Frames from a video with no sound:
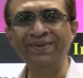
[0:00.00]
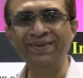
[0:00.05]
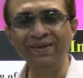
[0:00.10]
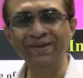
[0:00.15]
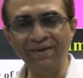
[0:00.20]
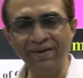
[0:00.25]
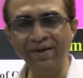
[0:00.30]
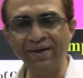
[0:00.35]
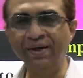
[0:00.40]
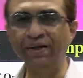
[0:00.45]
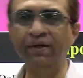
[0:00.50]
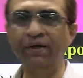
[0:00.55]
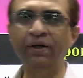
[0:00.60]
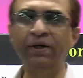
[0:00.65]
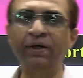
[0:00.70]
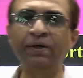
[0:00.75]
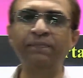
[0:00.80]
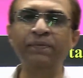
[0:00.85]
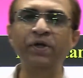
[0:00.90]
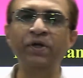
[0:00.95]
third
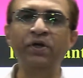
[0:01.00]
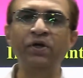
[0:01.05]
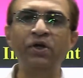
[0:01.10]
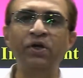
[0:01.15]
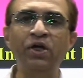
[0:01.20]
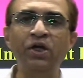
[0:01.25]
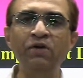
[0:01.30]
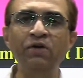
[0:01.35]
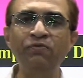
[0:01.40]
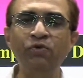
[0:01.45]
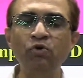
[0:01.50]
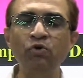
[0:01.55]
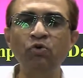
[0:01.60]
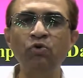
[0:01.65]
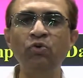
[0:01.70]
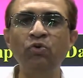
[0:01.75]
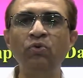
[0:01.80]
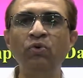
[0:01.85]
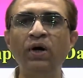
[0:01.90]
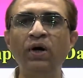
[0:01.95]
year, if
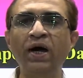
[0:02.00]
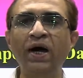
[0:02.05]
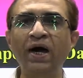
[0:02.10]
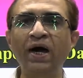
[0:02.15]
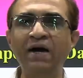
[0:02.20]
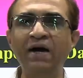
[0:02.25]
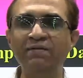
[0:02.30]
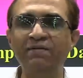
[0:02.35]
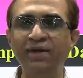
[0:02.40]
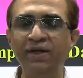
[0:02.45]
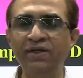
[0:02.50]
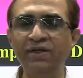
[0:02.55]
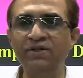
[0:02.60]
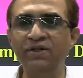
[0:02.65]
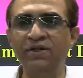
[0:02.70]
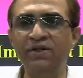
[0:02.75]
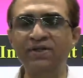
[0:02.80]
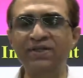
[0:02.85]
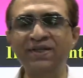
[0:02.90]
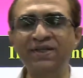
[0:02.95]
you average
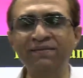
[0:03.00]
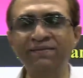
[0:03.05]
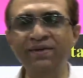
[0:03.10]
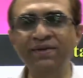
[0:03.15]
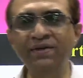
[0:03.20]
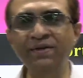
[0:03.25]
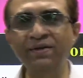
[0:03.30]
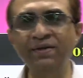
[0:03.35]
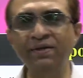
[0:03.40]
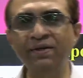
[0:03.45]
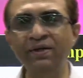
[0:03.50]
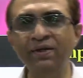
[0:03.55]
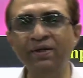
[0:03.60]
a 7